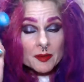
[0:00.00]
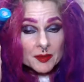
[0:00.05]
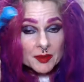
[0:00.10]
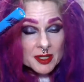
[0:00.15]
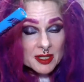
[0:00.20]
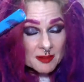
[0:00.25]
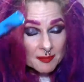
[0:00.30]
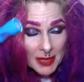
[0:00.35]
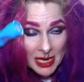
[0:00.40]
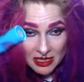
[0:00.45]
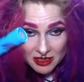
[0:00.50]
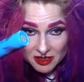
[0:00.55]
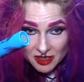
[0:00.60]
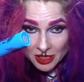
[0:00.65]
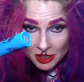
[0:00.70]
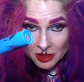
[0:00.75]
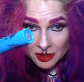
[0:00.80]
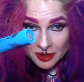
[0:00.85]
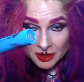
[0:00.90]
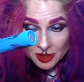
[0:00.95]
This
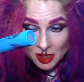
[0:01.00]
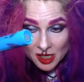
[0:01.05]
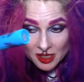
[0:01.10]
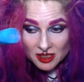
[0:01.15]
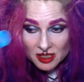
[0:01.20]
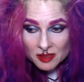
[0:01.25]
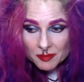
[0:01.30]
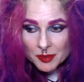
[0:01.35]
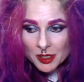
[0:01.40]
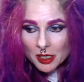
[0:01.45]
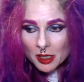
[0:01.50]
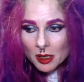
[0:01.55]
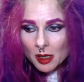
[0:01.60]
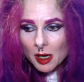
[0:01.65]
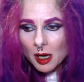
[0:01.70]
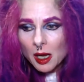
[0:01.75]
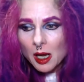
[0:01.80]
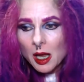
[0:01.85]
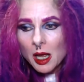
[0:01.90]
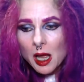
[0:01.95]
mascara did not smear,
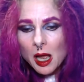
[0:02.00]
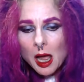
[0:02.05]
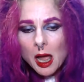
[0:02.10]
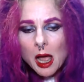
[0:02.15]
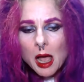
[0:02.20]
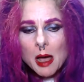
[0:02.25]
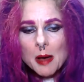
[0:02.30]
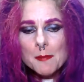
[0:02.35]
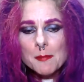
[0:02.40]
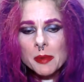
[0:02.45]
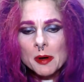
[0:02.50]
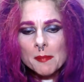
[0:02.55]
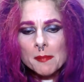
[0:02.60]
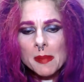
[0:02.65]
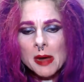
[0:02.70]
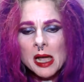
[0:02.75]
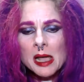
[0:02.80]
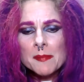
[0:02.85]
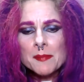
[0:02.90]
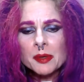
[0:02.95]
but
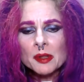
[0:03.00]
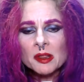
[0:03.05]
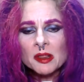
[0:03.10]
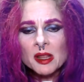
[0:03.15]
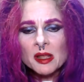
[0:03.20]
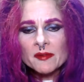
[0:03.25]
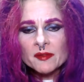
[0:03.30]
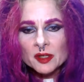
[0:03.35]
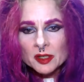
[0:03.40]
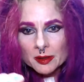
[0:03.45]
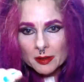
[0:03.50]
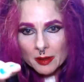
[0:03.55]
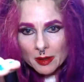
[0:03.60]
my beloved